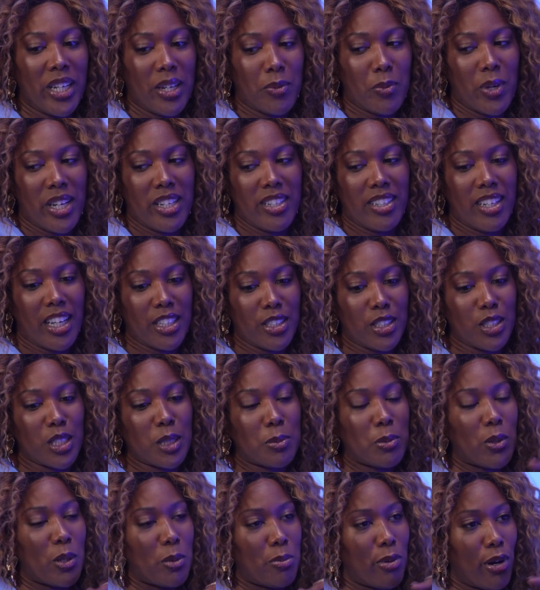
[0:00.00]
when London
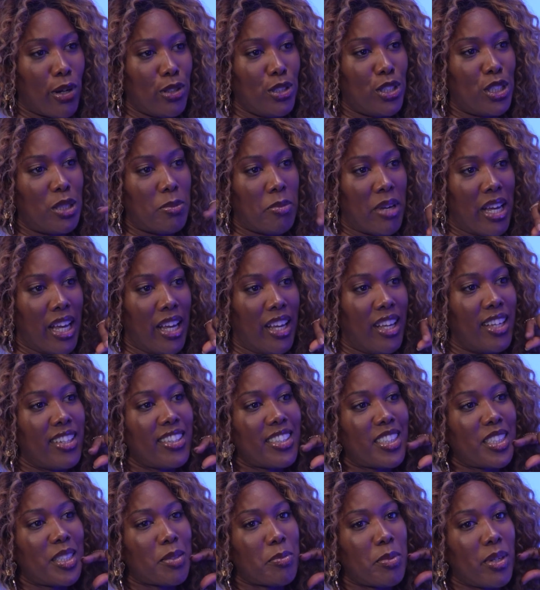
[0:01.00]
Sport approached me
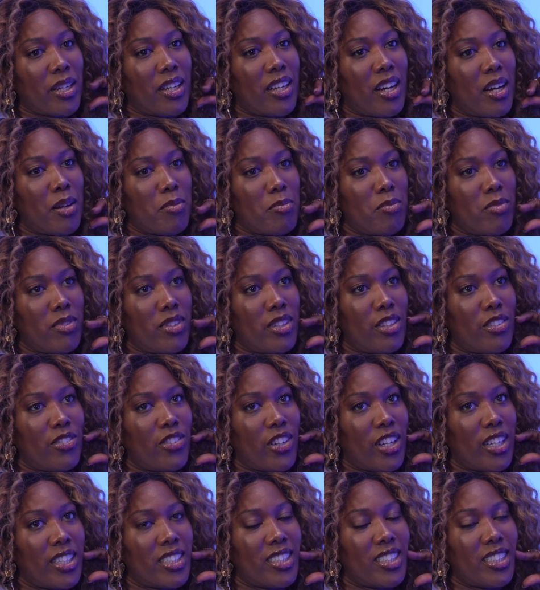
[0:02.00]
to become the
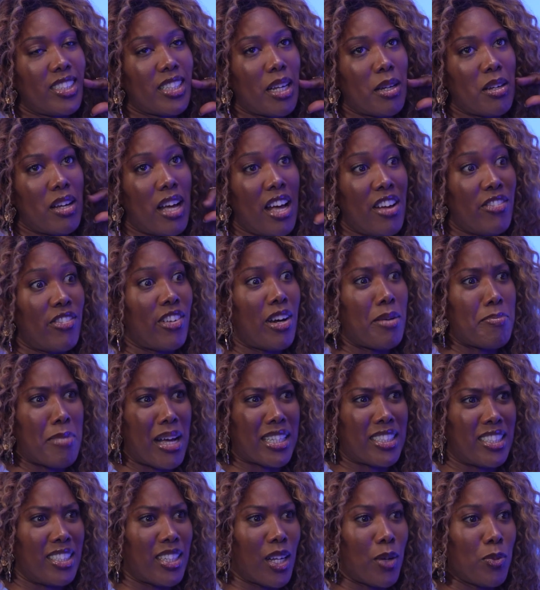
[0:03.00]
first ever
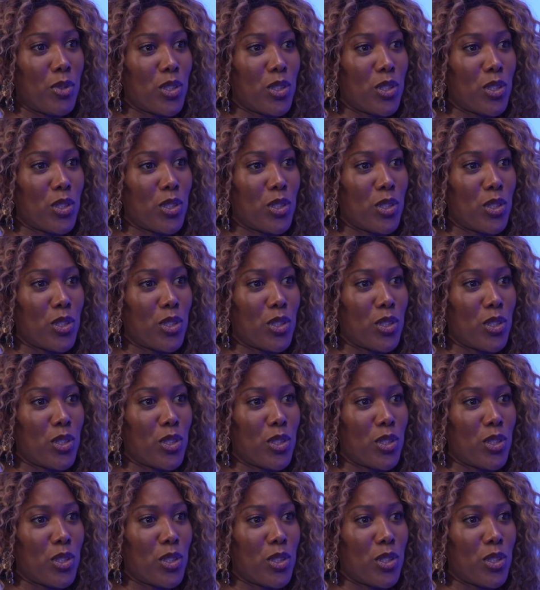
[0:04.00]
ambassador,